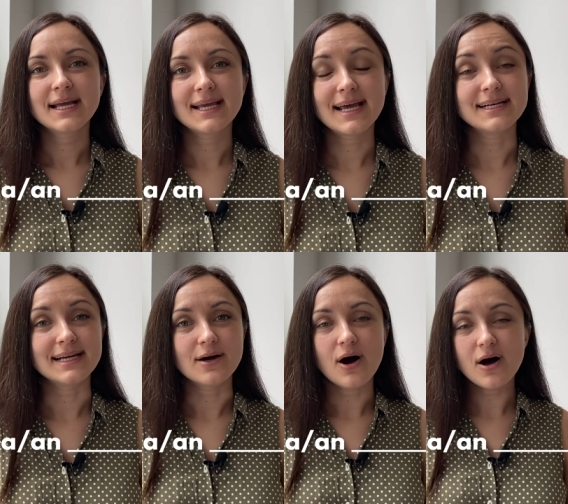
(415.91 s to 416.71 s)
Can
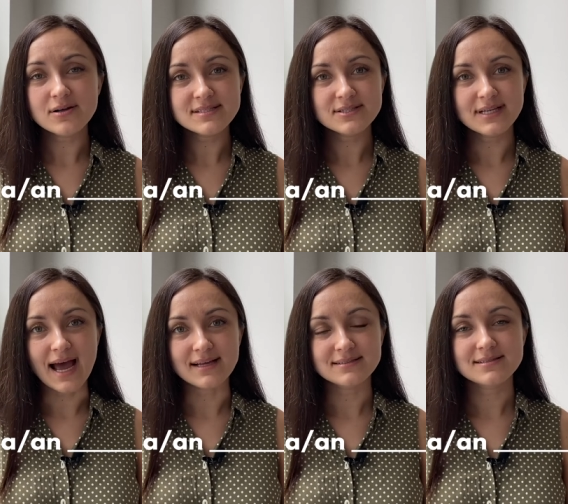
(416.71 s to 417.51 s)
I also
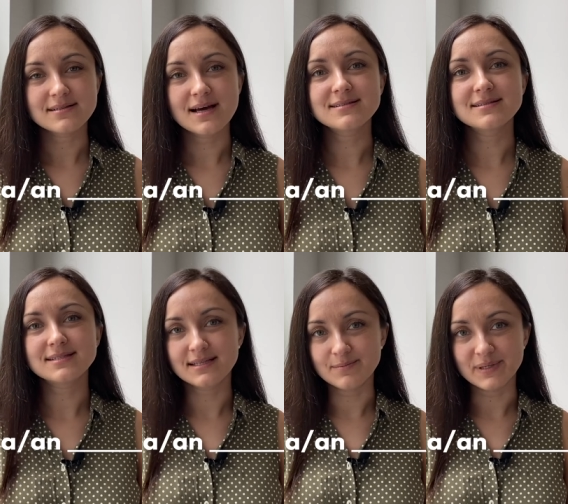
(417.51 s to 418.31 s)
get a
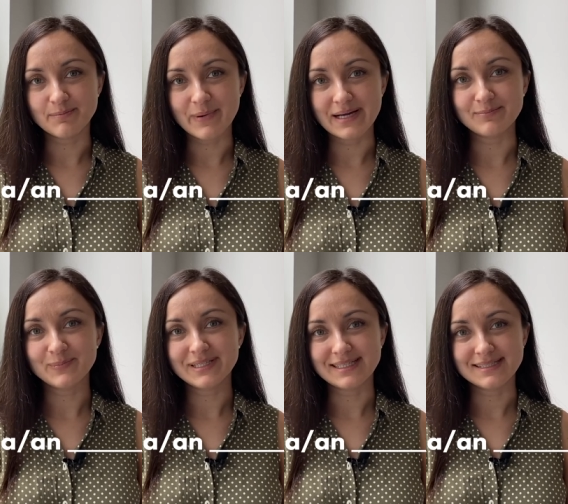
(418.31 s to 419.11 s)
cinnamon bun,
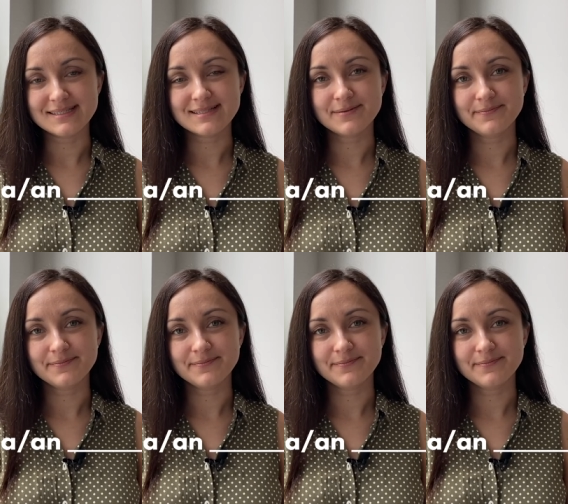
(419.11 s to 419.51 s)
please?